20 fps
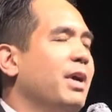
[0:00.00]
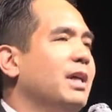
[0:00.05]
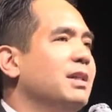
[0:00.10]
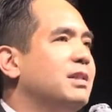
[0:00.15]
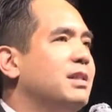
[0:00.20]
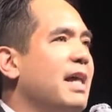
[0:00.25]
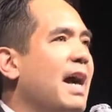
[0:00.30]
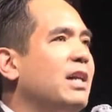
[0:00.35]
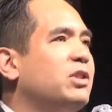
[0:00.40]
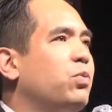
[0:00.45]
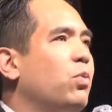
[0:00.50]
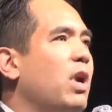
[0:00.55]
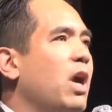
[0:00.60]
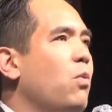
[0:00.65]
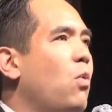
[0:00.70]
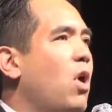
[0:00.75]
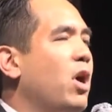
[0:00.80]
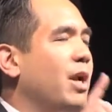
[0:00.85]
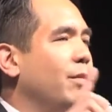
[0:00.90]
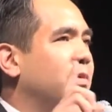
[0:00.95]
Because that's what I
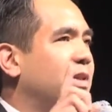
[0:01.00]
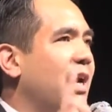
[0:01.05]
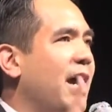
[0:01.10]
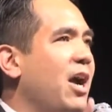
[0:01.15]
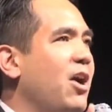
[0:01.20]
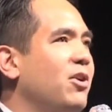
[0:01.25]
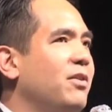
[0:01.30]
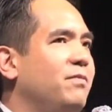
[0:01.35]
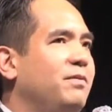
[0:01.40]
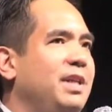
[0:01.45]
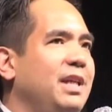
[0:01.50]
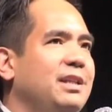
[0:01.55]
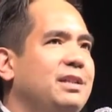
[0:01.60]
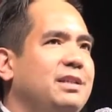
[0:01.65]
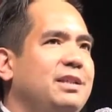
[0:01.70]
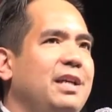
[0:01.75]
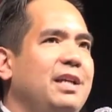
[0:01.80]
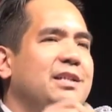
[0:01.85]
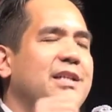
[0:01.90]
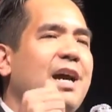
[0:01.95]
want. I'm tired of
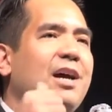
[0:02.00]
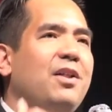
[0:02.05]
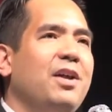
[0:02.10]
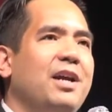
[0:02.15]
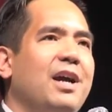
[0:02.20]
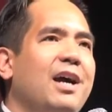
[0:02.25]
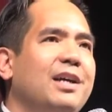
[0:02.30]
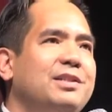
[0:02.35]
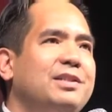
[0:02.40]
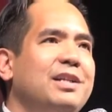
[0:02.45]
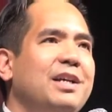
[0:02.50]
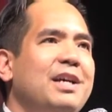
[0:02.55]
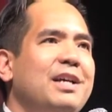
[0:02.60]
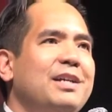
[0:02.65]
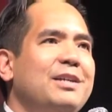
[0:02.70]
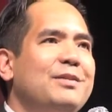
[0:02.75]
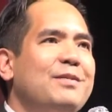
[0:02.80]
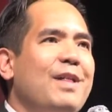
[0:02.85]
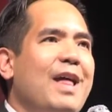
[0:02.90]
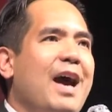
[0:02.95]
DC telling
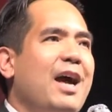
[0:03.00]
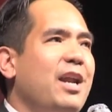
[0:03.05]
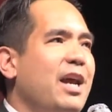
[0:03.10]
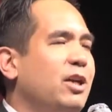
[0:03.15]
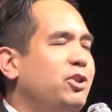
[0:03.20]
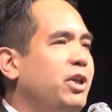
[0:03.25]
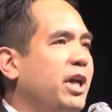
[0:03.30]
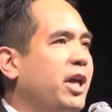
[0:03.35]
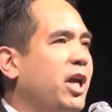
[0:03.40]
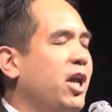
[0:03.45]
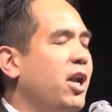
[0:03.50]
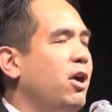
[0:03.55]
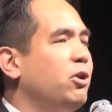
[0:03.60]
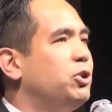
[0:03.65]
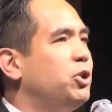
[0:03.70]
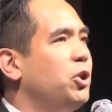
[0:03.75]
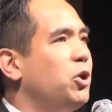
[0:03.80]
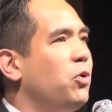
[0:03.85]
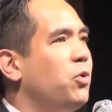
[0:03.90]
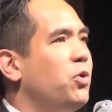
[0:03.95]
us how to educate
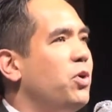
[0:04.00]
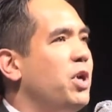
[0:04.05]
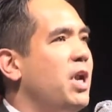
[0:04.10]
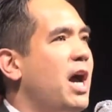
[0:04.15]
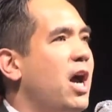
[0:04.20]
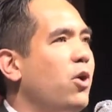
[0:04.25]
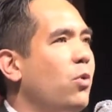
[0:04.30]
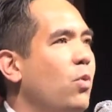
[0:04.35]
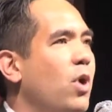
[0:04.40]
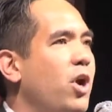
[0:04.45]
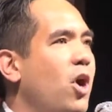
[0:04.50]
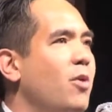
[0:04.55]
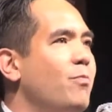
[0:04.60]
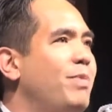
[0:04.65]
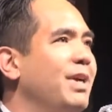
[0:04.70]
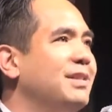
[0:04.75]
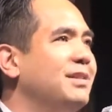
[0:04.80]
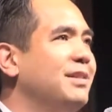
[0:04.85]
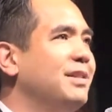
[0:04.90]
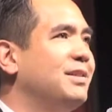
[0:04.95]
our children and how to run
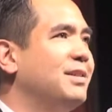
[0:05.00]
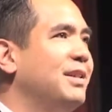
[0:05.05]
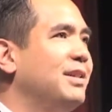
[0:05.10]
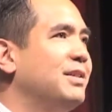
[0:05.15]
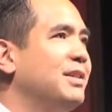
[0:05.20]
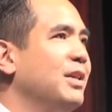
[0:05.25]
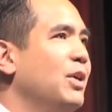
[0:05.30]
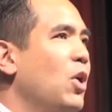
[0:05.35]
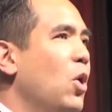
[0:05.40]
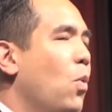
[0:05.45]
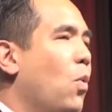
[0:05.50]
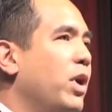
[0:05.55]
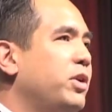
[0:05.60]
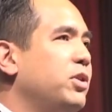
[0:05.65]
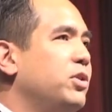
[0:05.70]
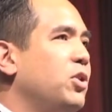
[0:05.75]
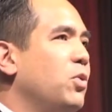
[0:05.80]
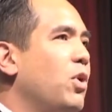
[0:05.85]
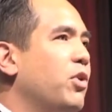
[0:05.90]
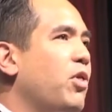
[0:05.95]
our businesses,
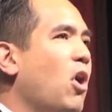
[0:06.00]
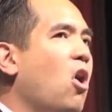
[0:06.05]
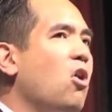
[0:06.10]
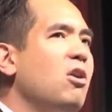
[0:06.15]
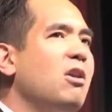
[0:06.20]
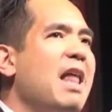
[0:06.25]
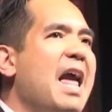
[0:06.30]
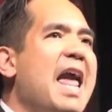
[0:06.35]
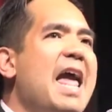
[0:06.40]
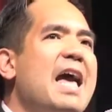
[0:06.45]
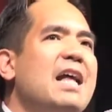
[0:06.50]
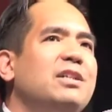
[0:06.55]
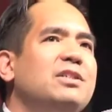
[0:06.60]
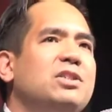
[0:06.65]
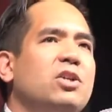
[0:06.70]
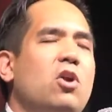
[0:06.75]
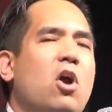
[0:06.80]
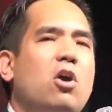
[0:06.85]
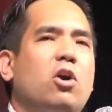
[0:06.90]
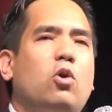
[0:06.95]
what to do with our
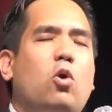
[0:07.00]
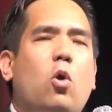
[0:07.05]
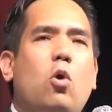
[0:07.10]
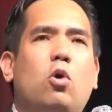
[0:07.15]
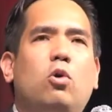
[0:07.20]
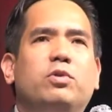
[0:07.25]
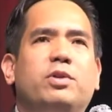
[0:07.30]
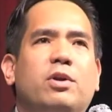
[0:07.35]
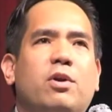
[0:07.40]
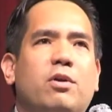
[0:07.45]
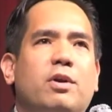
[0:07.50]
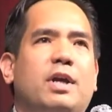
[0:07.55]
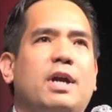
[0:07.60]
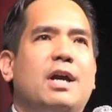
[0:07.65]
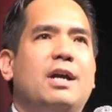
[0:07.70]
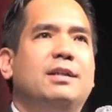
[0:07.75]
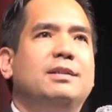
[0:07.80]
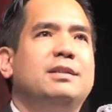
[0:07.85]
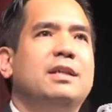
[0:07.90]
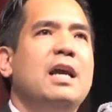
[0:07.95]
lands and our gold and our
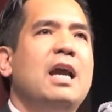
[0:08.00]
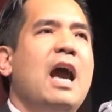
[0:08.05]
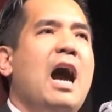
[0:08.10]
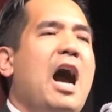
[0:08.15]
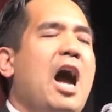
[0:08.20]
guns.